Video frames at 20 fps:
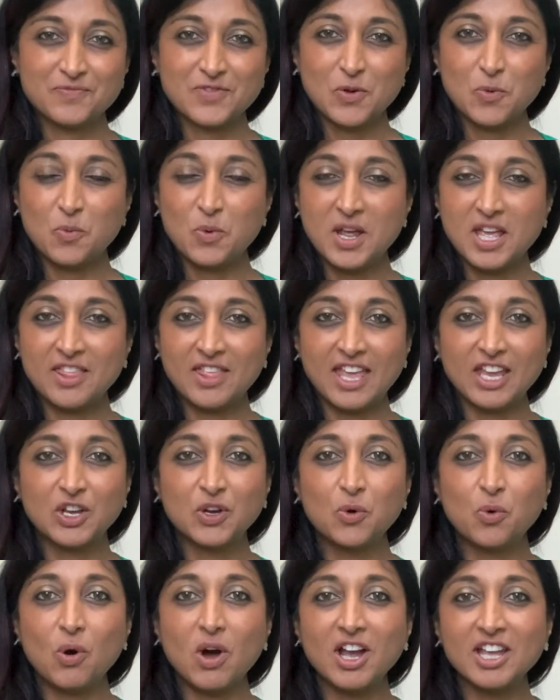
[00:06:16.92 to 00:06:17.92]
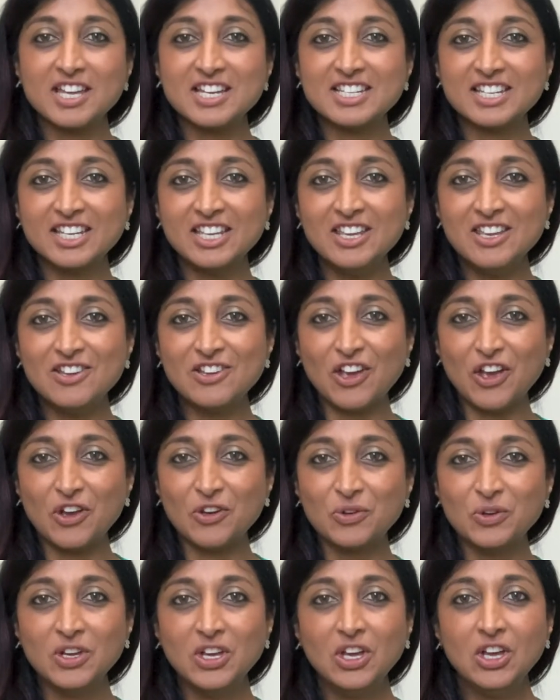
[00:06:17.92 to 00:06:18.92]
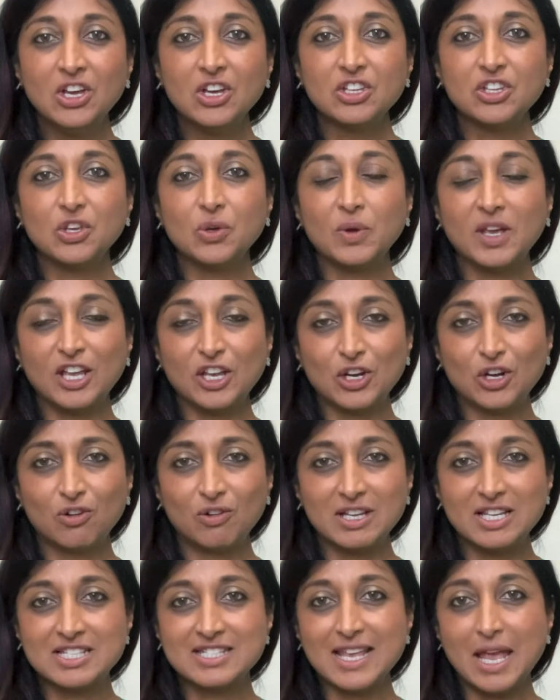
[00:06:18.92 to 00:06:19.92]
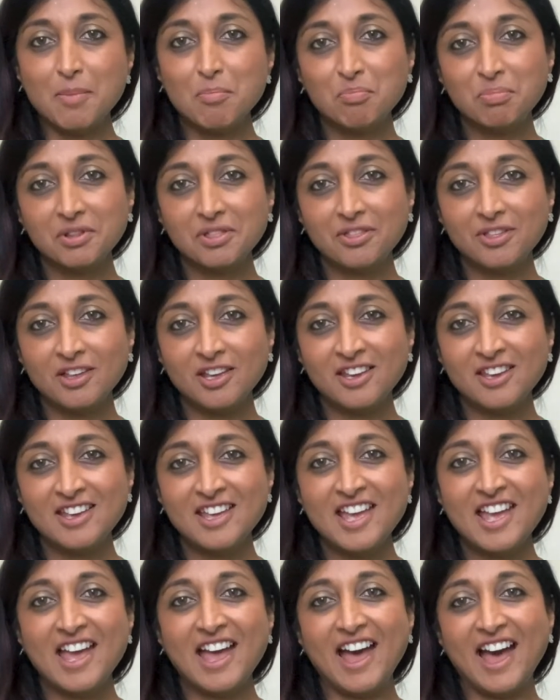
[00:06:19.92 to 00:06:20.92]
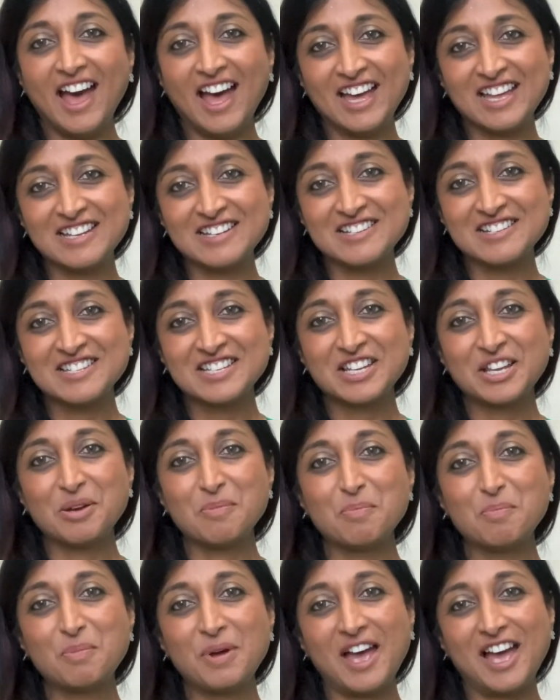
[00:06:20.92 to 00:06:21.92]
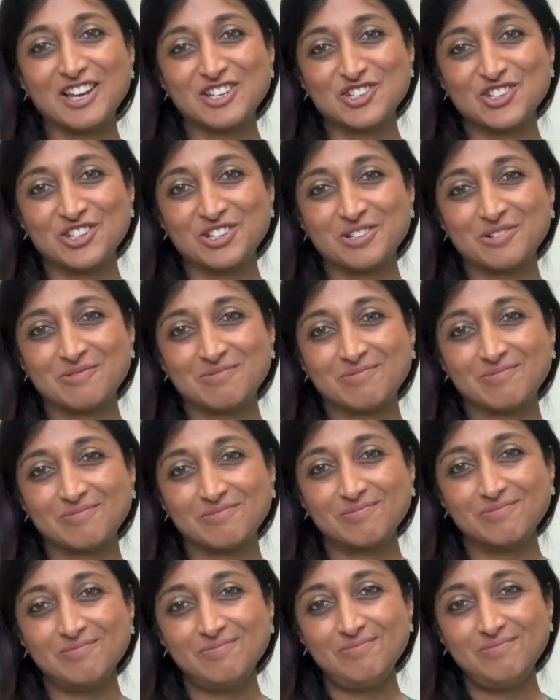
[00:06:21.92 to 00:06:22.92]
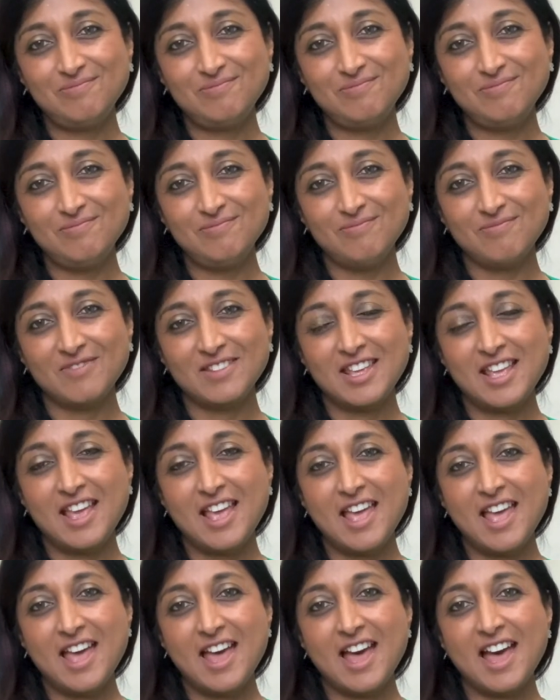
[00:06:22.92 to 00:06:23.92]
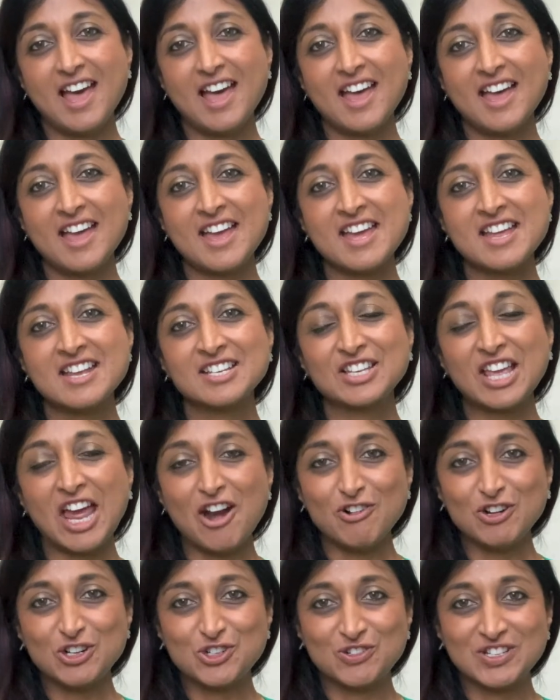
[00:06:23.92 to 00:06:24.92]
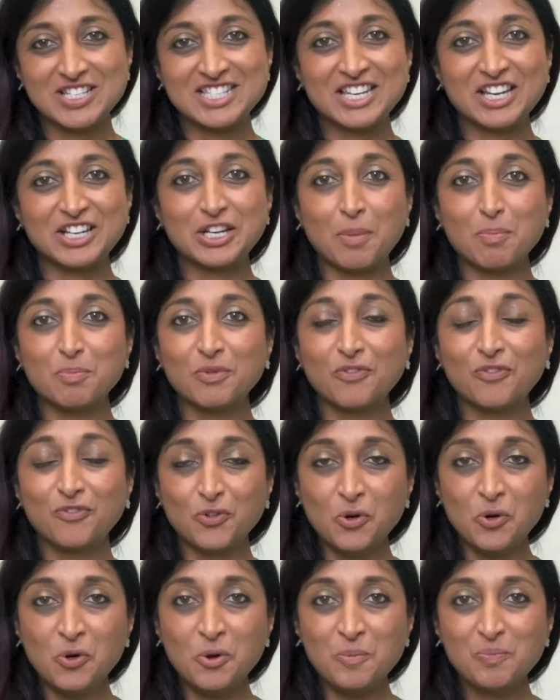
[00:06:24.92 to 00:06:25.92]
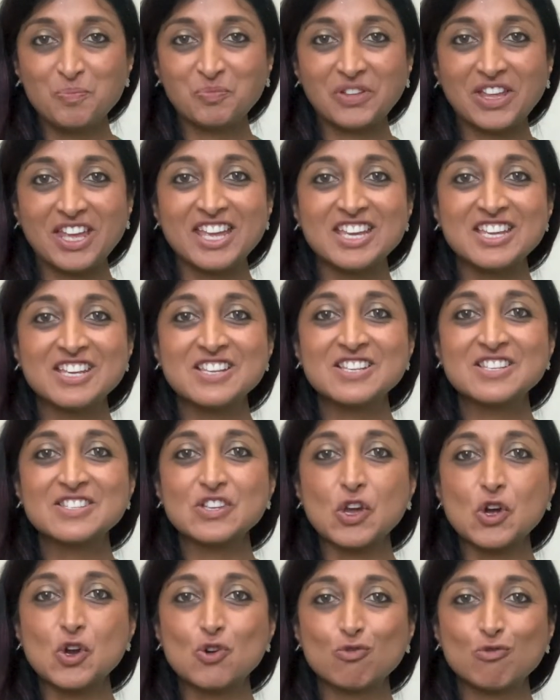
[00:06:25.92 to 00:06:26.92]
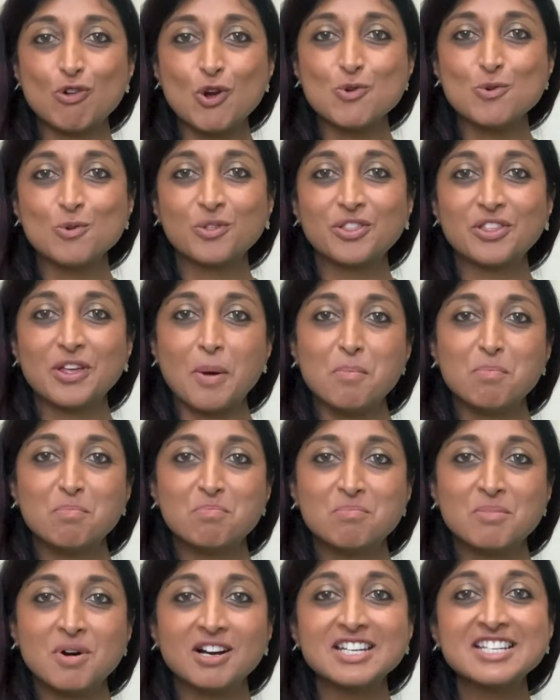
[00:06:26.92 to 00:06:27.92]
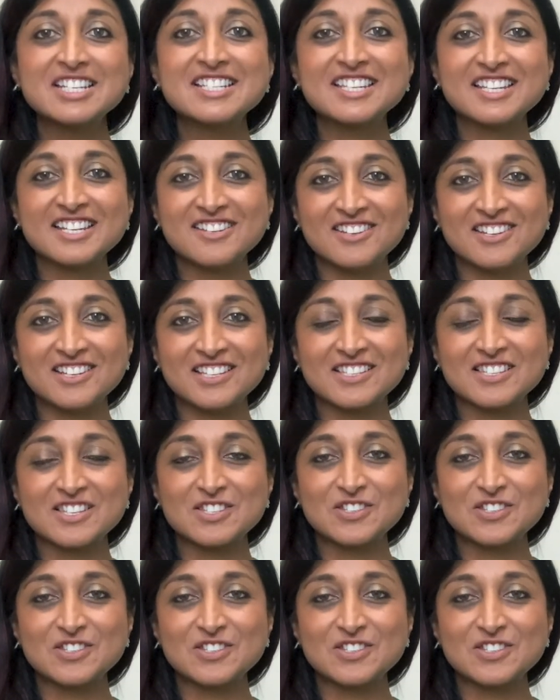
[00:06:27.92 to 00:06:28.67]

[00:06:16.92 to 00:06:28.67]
With a quiet ego, you increase empathy and compassion. And characteristic number 4 is growth-mindedness.